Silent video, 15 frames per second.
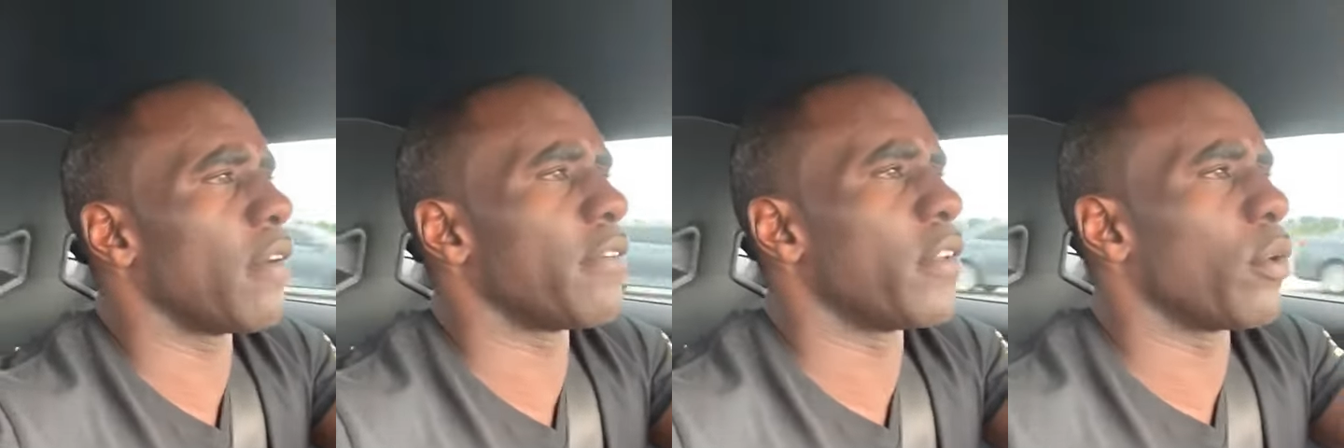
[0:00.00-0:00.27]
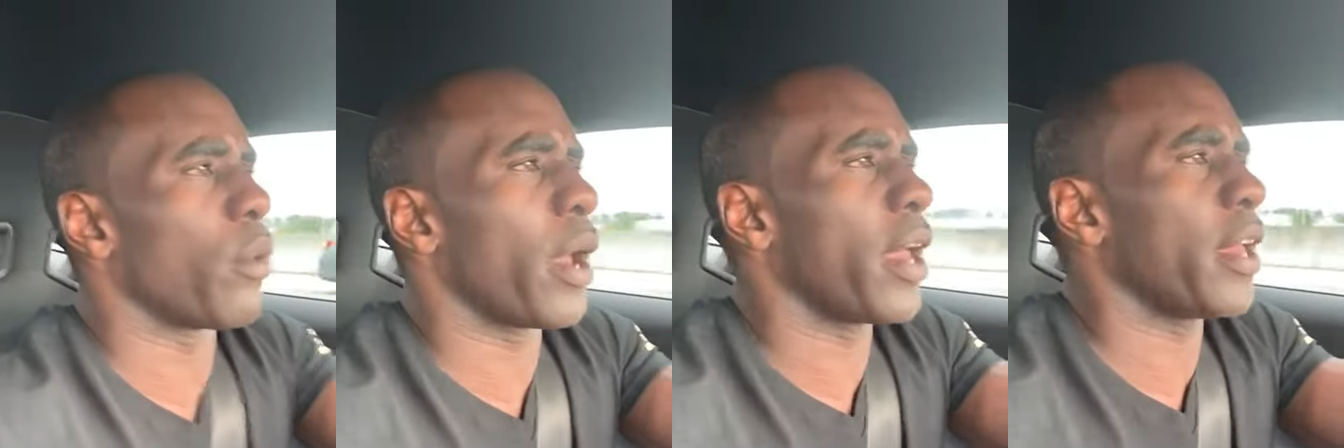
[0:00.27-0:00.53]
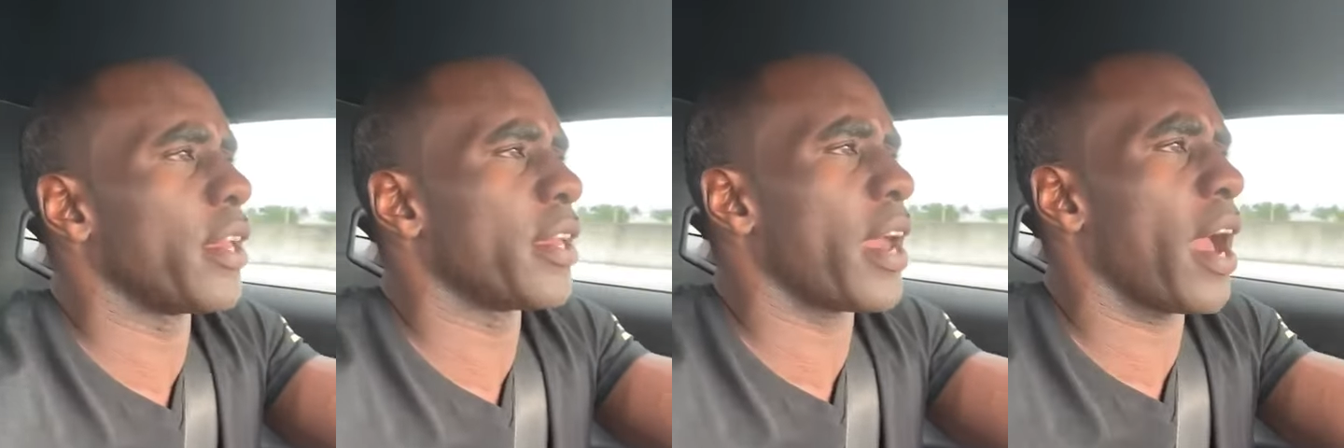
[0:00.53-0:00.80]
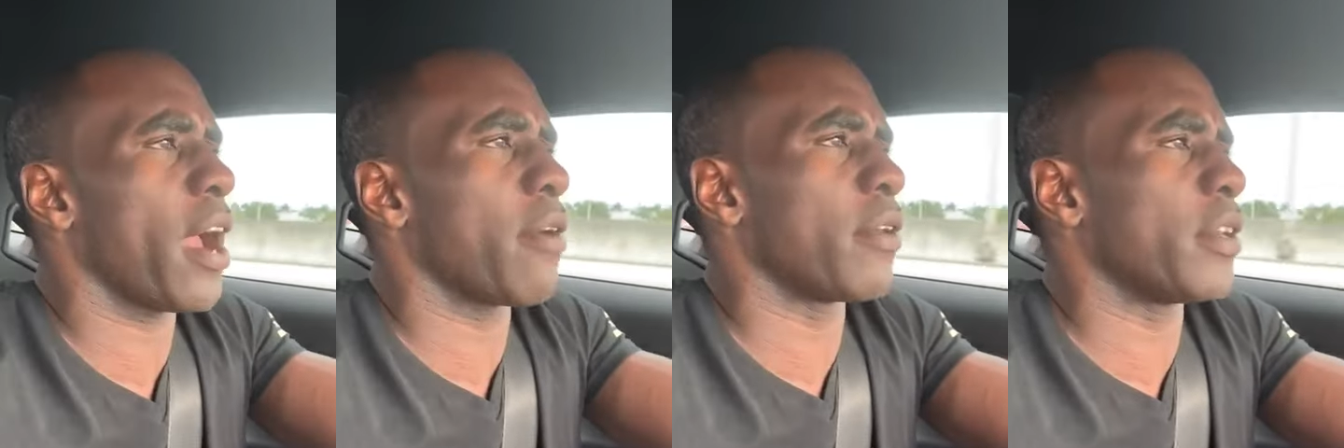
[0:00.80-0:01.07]
of the way he
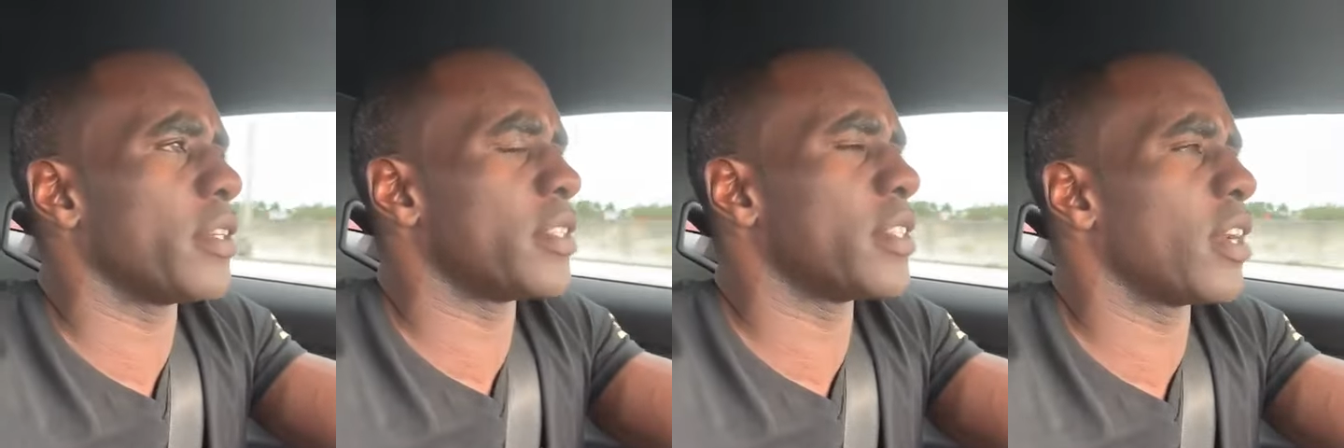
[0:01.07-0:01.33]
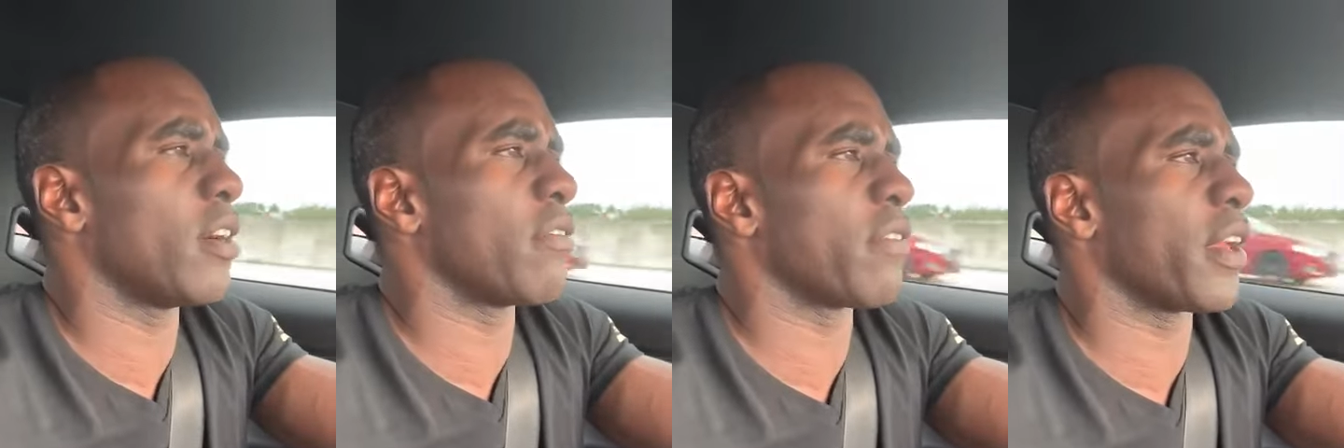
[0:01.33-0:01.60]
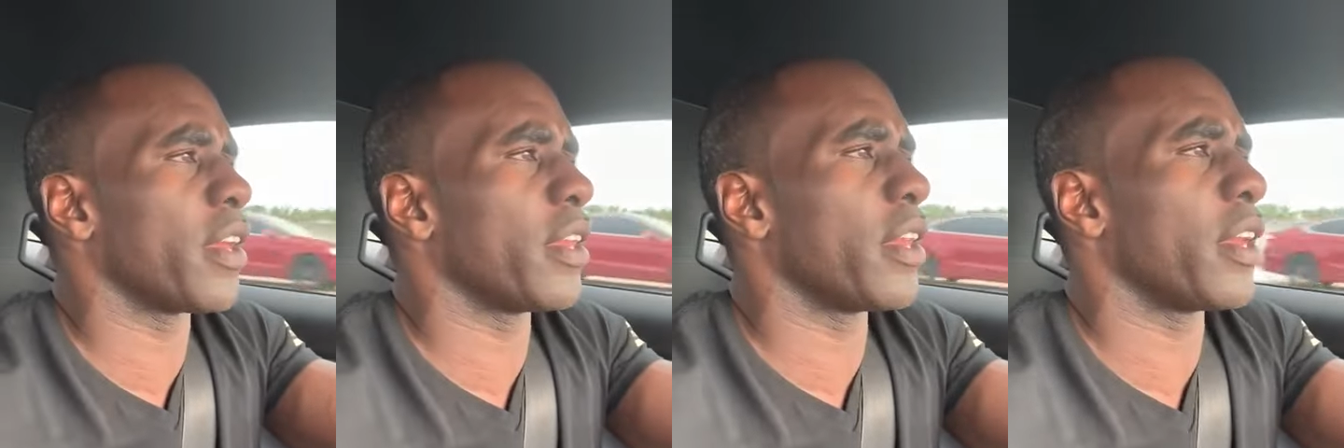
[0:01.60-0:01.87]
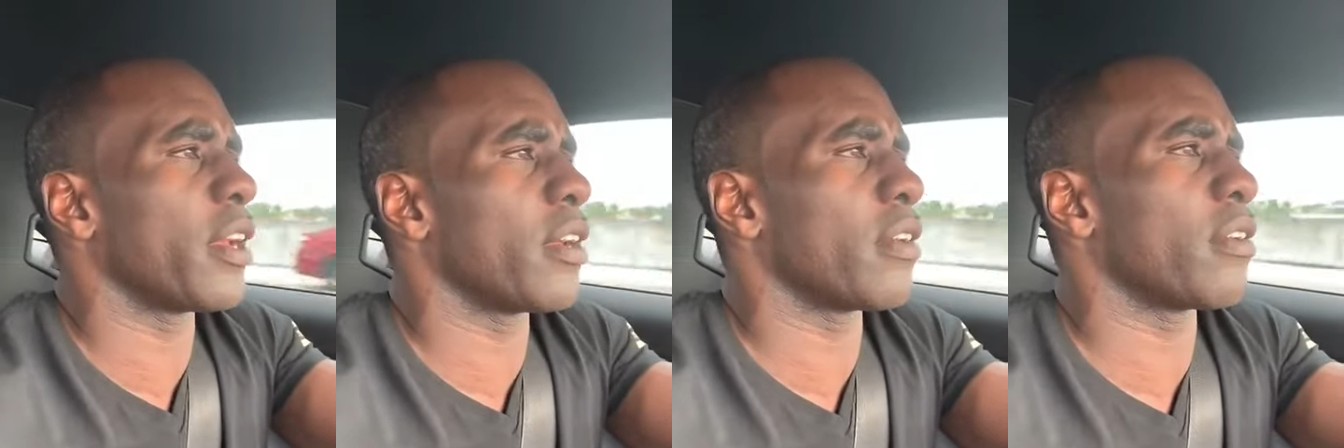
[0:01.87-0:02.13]
carried himself
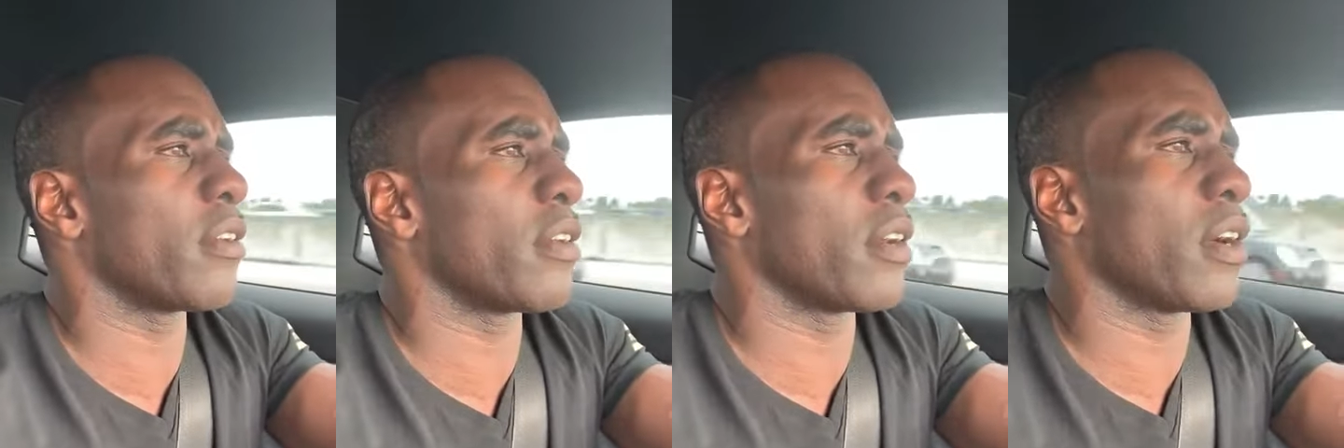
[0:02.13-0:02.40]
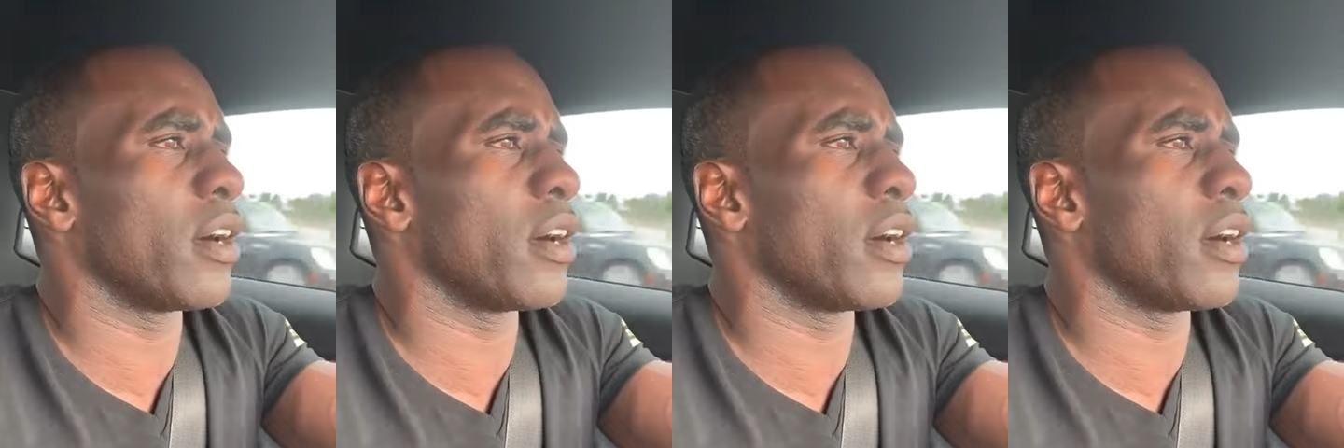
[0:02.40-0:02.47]
in there.